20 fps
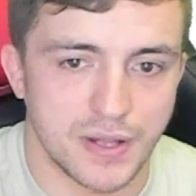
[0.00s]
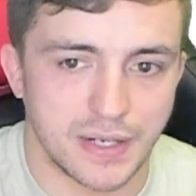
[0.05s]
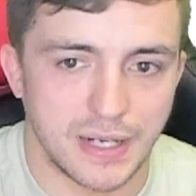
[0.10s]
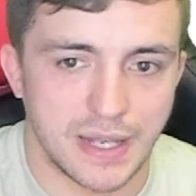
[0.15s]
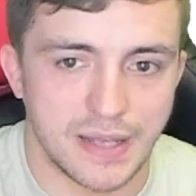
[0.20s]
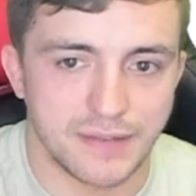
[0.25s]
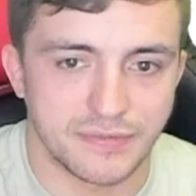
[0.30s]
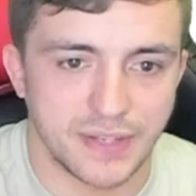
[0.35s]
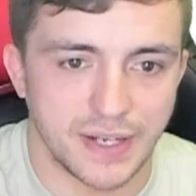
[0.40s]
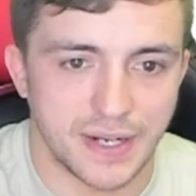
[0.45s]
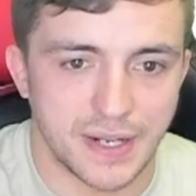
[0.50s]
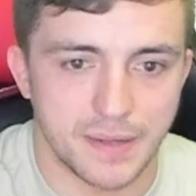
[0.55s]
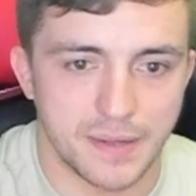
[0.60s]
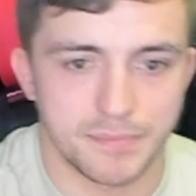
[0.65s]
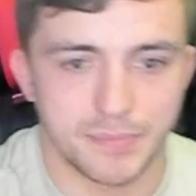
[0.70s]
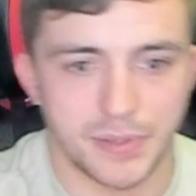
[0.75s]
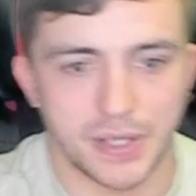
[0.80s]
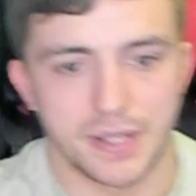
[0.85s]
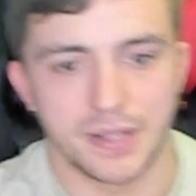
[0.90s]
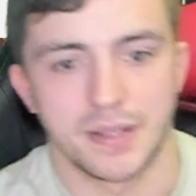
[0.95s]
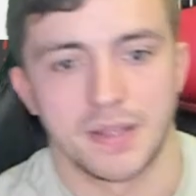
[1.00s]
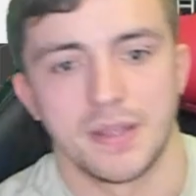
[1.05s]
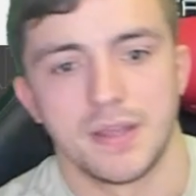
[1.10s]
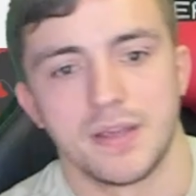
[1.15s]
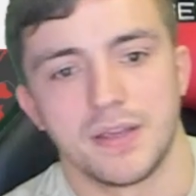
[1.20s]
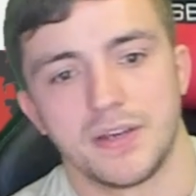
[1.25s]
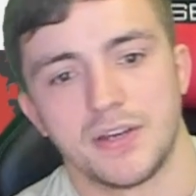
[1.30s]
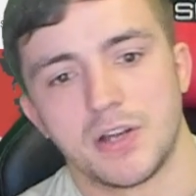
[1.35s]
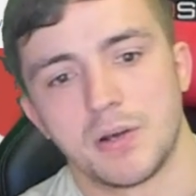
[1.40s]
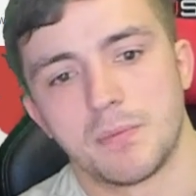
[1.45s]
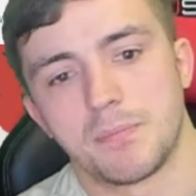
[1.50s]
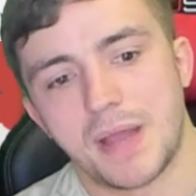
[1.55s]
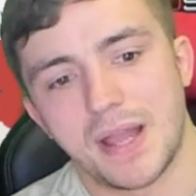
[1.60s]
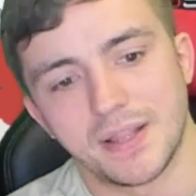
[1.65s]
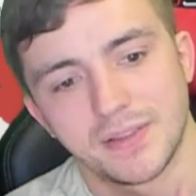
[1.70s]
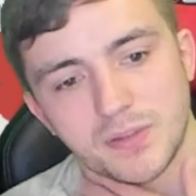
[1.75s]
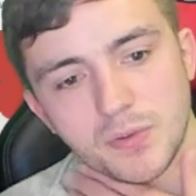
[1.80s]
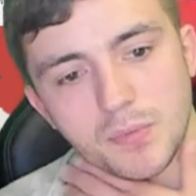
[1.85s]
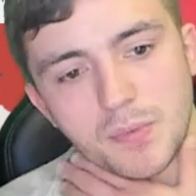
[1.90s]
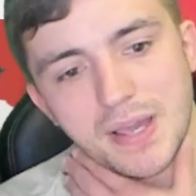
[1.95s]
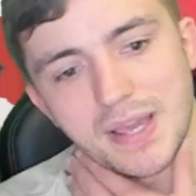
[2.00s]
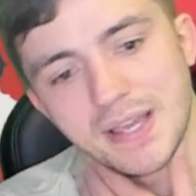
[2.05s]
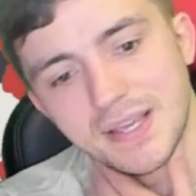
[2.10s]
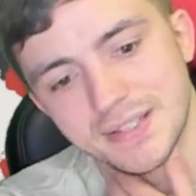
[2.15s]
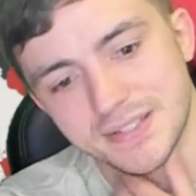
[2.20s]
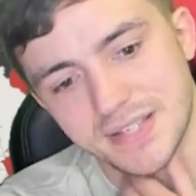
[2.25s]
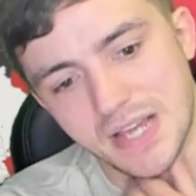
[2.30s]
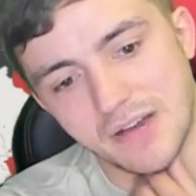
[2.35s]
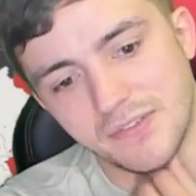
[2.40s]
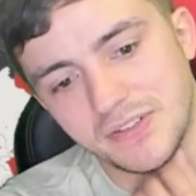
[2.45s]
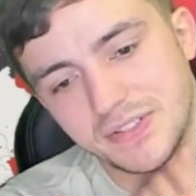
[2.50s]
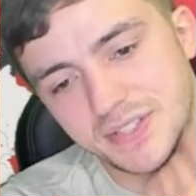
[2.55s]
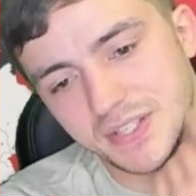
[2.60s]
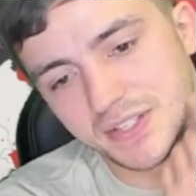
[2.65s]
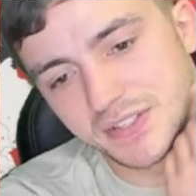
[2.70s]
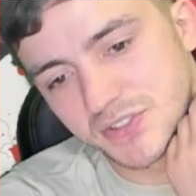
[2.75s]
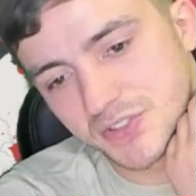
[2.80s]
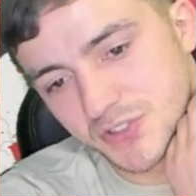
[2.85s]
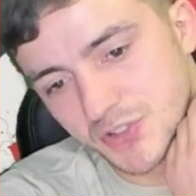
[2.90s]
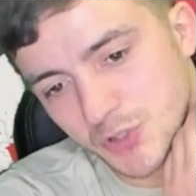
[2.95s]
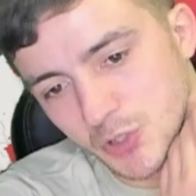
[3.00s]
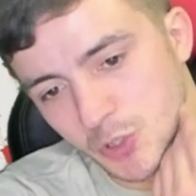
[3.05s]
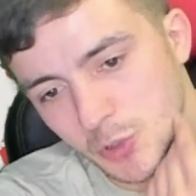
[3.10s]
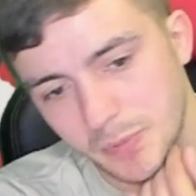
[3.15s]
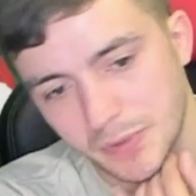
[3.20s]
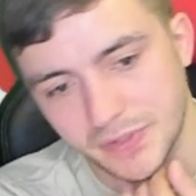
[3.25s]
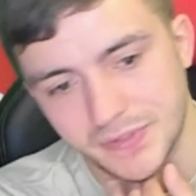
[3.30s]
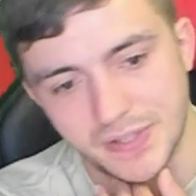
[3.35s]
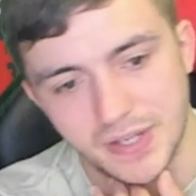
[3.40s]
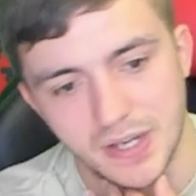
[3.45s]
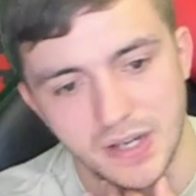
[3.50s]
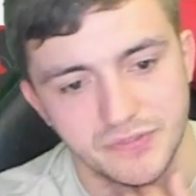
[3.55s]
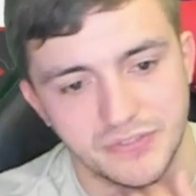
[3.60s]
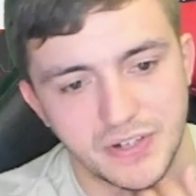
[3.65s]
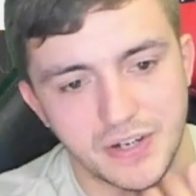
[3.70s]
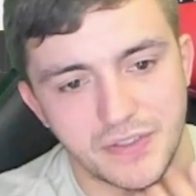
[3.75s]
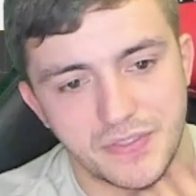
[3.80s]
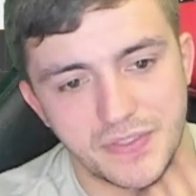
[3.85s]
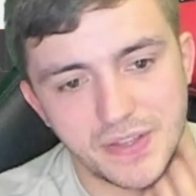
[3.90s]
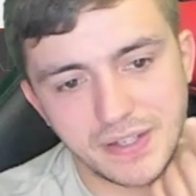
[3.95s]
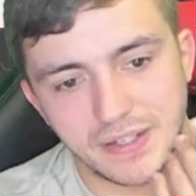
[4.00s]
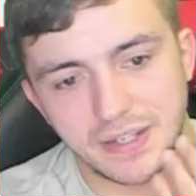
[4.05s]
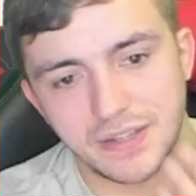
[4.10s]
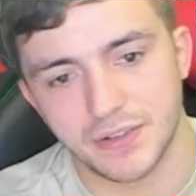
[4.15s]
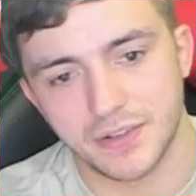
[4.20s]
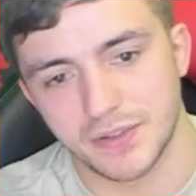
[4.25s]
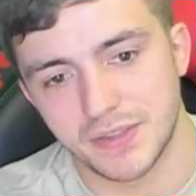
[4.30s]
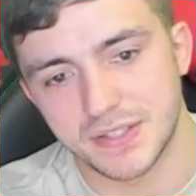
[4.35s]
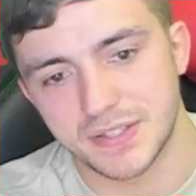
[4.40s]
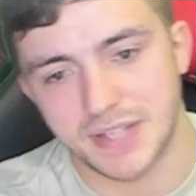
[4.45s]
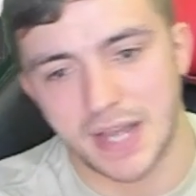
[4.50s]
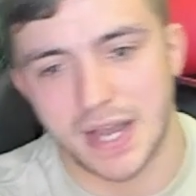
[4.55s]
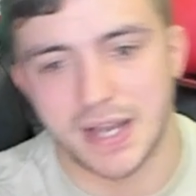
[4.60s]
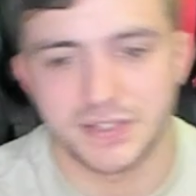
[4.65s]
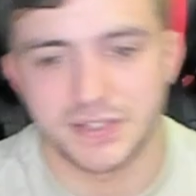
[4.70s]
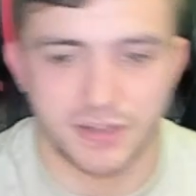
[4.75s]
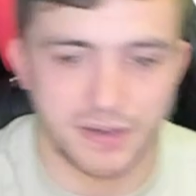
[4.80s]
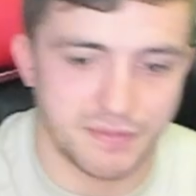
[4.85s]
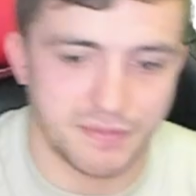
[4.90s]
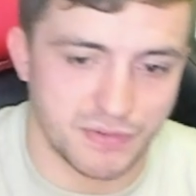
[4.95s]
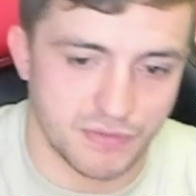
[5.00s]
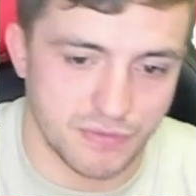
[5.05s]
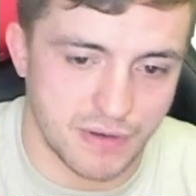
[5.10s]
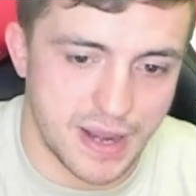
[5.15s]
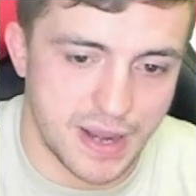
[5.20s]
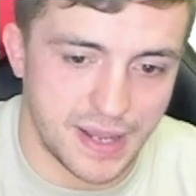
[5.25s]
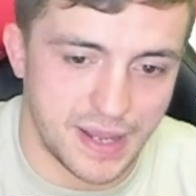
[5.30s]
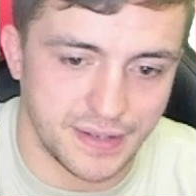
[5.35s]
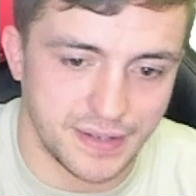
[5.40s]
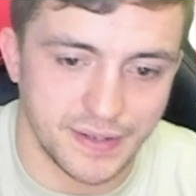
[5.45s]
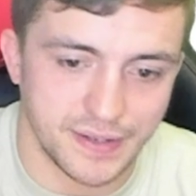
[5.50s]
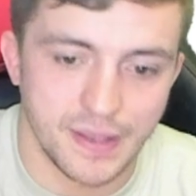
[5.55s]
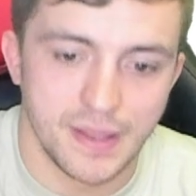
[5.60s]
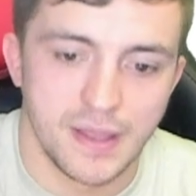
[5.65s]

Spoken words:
left in him. But, you know, bantamweight is obviously super tough. And to think neither of these guys are even ranked.